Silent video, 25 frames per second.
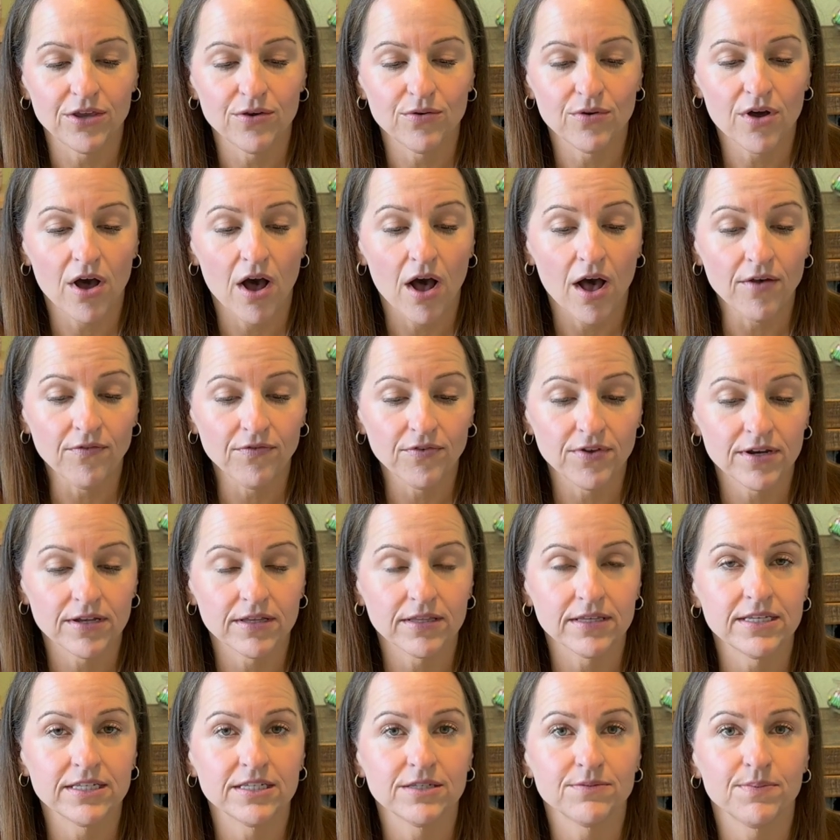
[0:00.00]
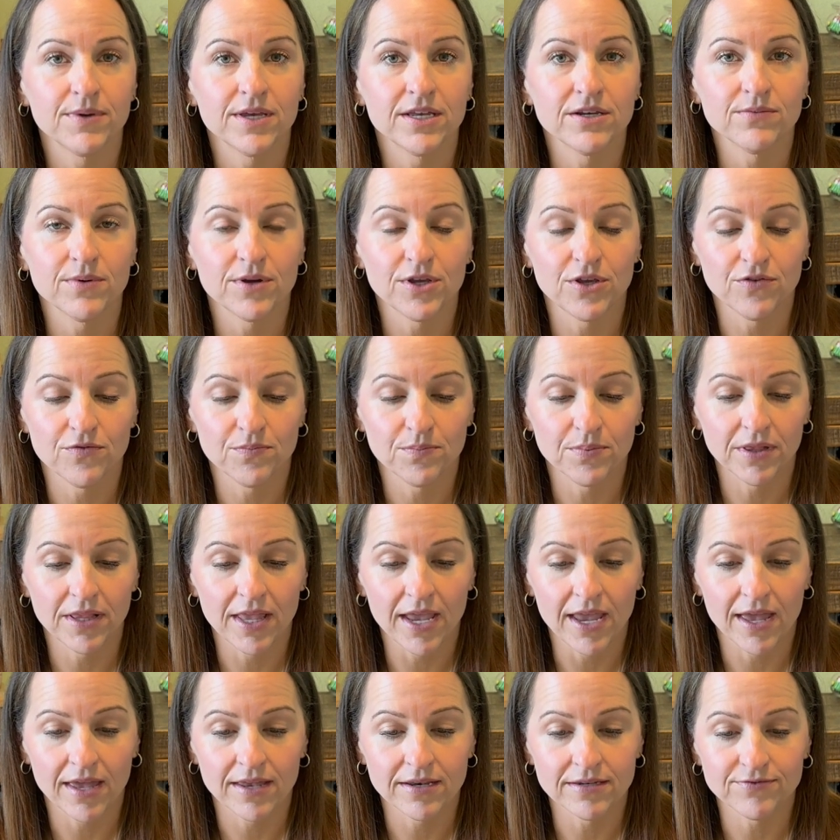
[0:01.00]
you confidently spend what you've
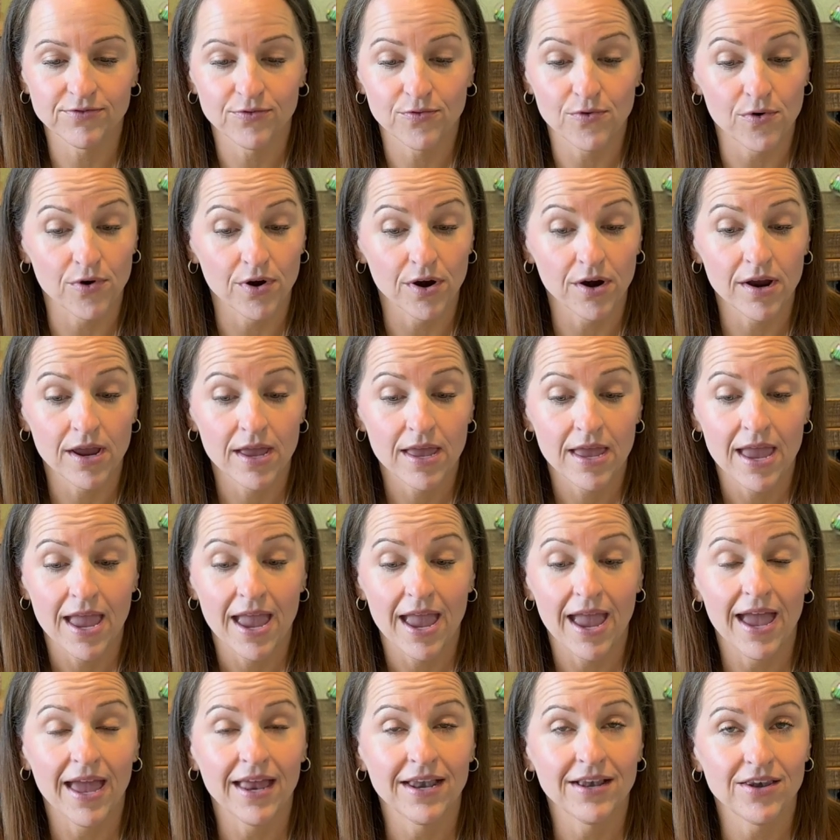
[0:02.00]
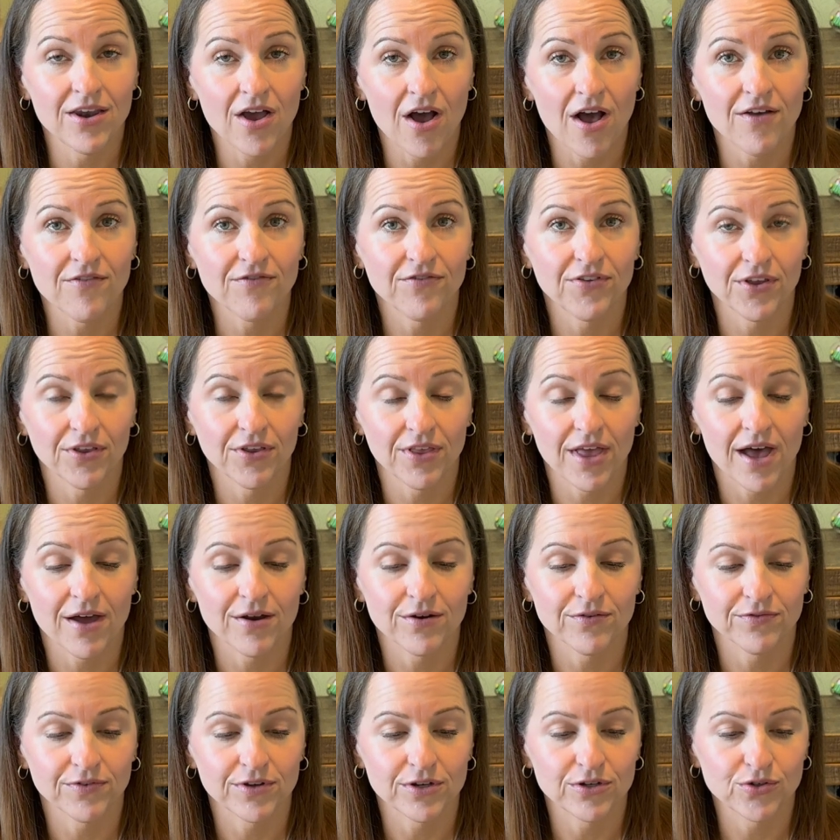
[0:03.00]
planned for and not feel out
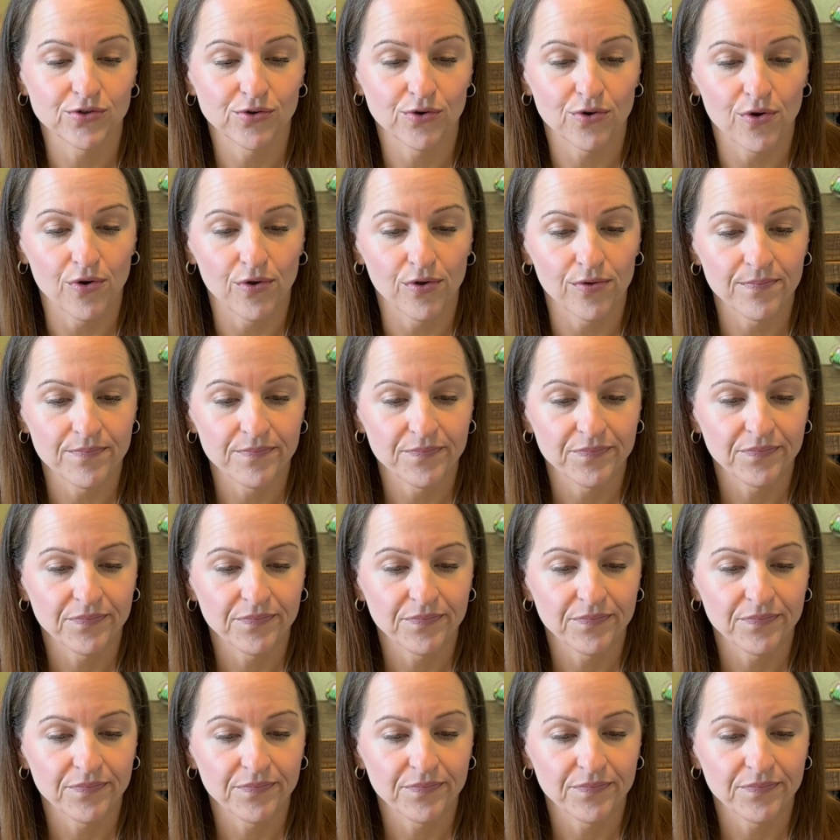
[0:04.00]
of control.